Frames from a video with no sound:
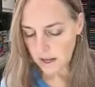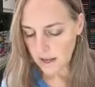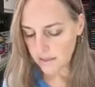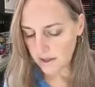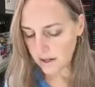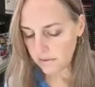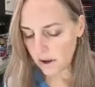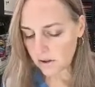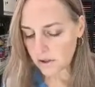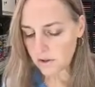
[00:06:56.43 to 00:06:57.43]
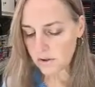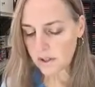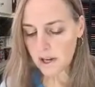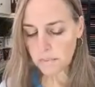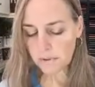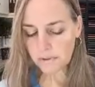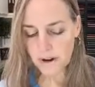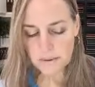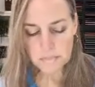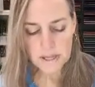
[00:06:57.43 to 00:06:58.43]
and then I've also used a couple
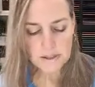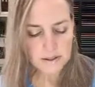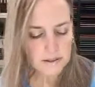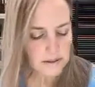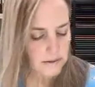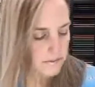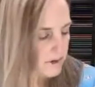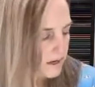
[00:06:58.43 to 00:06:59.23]
frame pieces.